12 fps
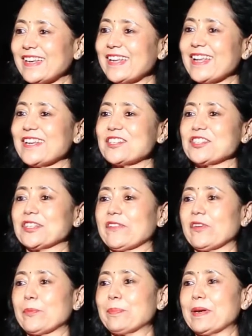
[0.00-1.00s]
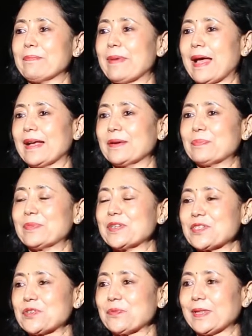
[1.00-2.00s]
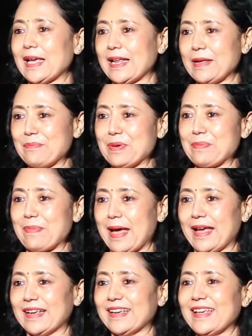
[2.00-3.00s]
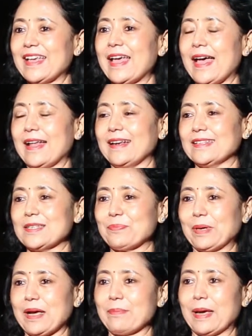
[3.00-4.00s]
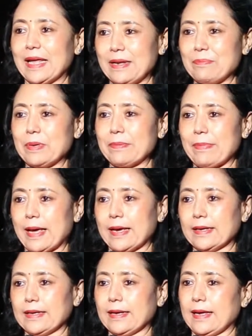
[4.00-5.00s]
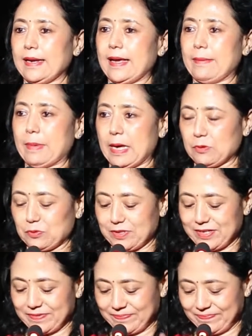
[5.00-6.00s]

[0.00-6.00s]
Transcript: Clean Energy Development Bank merged with NMS Bank, and it's become NMS Bank, and I'm out.